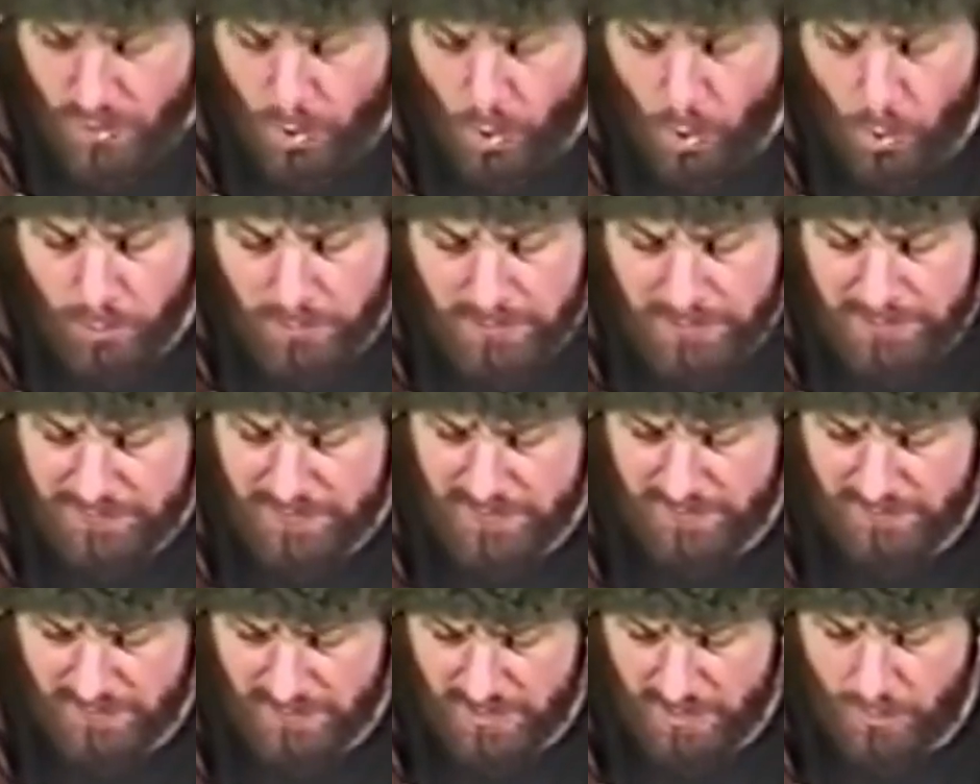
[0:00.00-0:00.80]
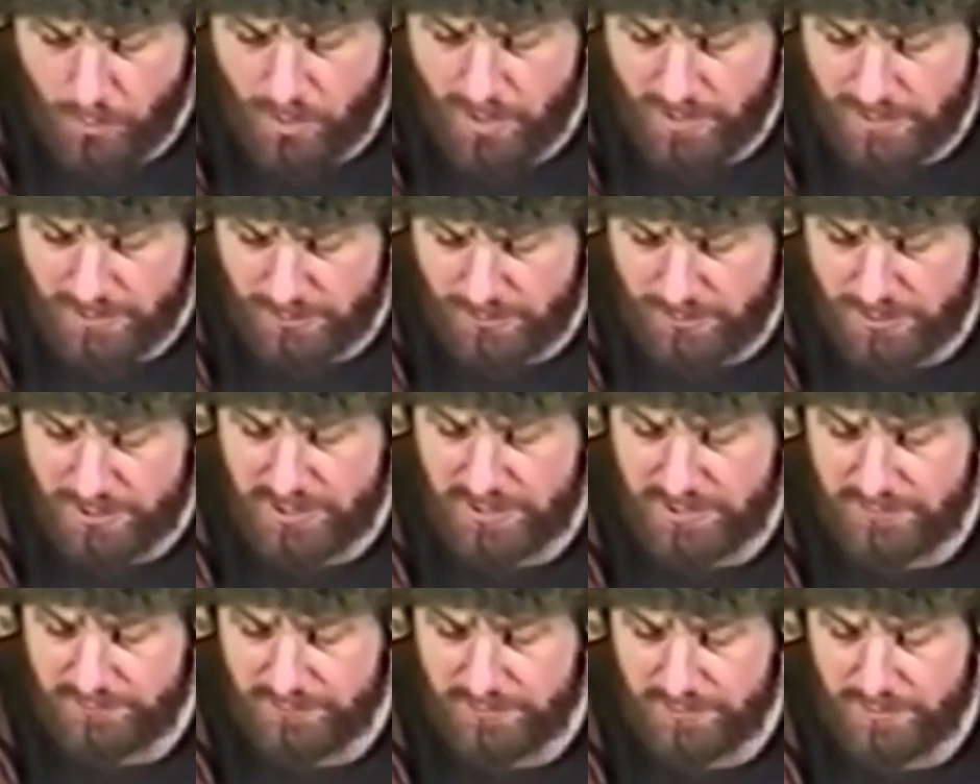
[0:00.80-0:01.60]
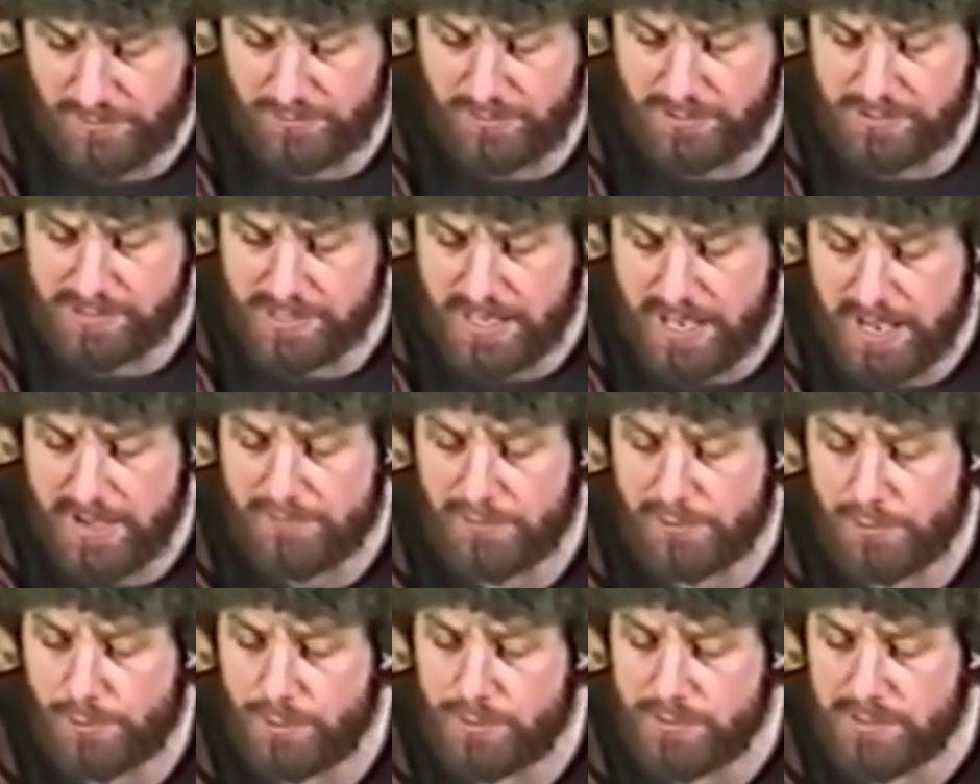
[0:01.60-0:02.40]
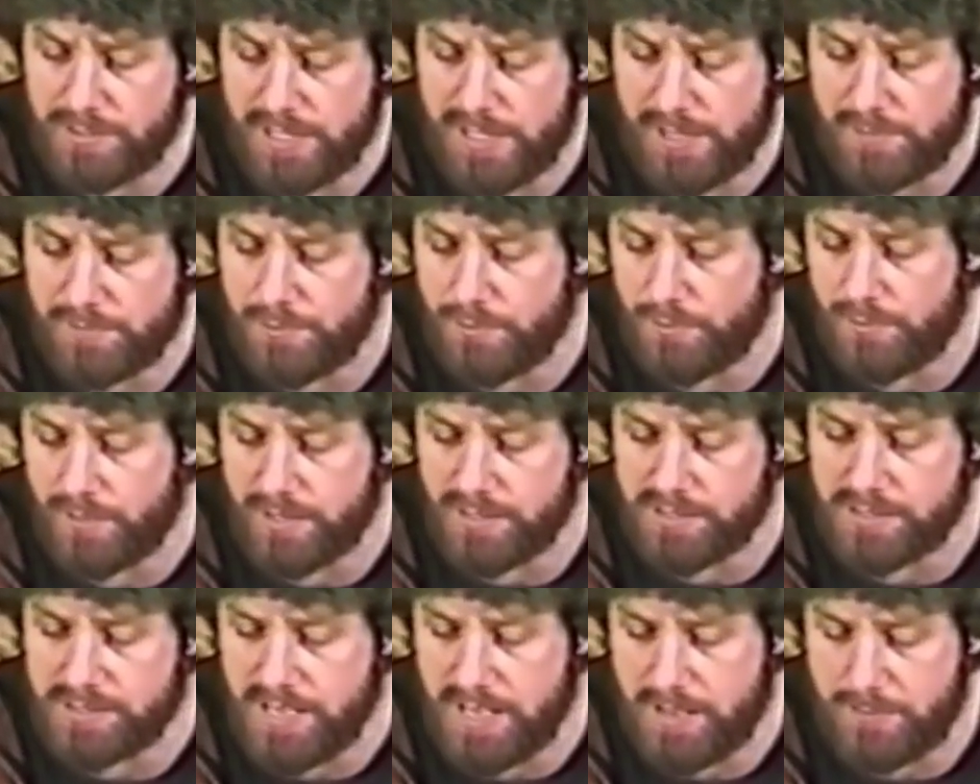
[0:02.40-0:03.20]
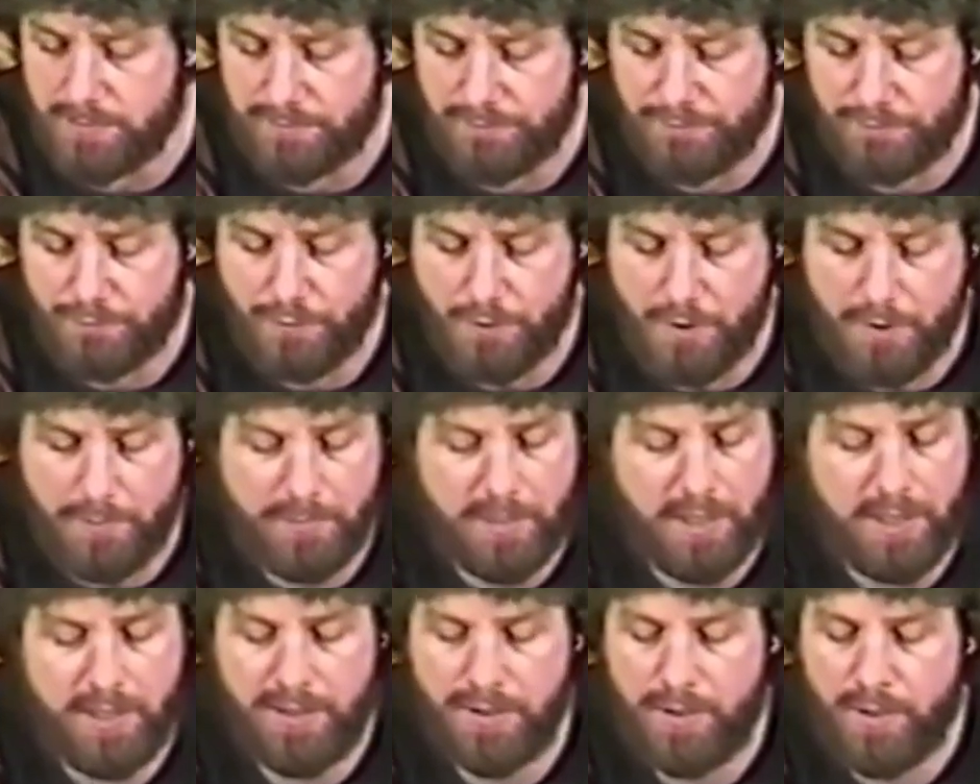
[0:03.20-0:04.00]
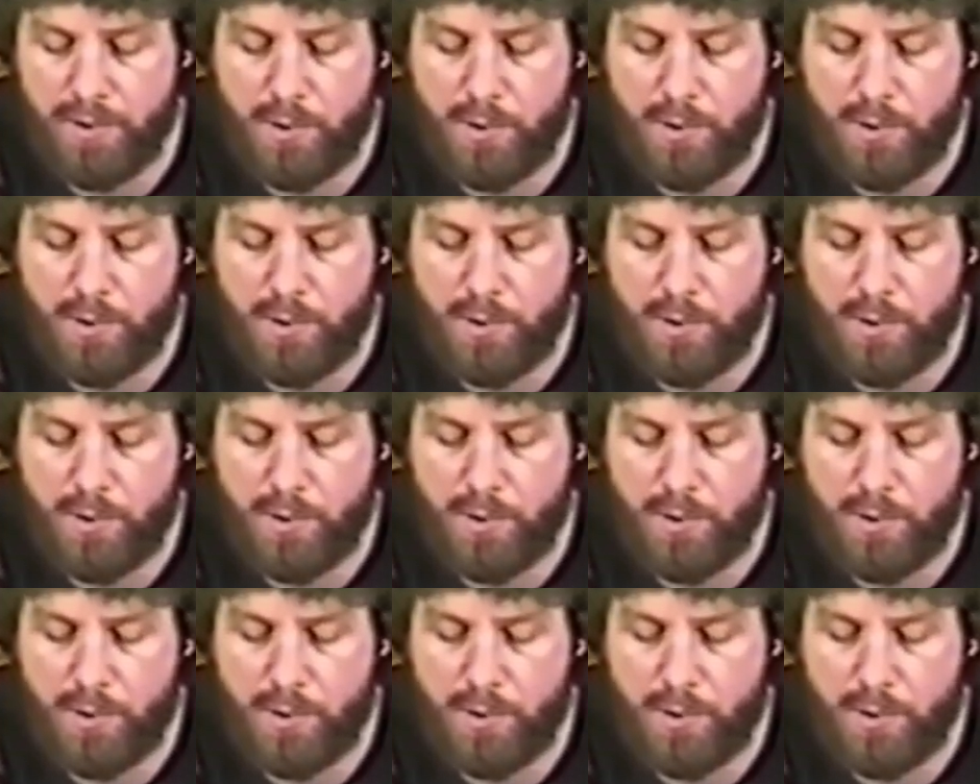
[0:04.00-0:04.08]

The only thing that I want to achieve to is to have the Lord tell me when I stand before Him,